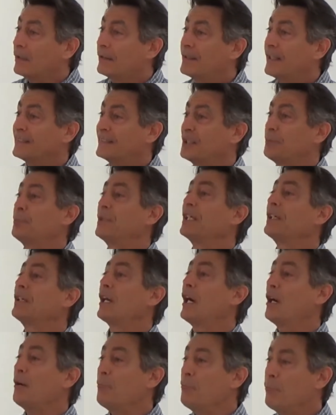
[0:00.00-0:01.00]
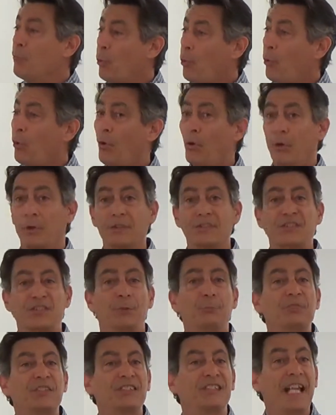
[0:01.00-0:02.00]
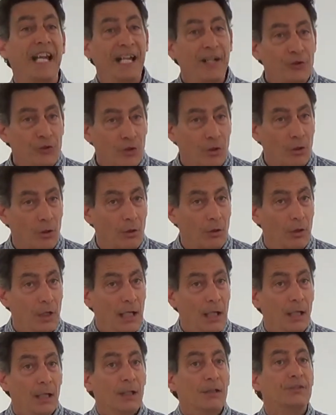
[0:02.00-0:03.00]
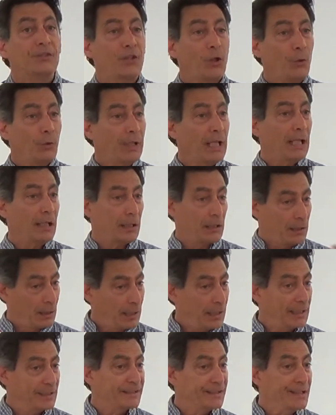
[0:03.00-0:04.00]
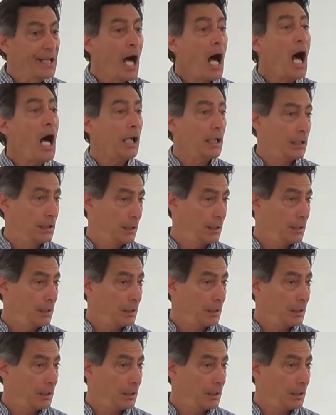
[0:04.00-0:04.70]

Does it become more substantial so that it's not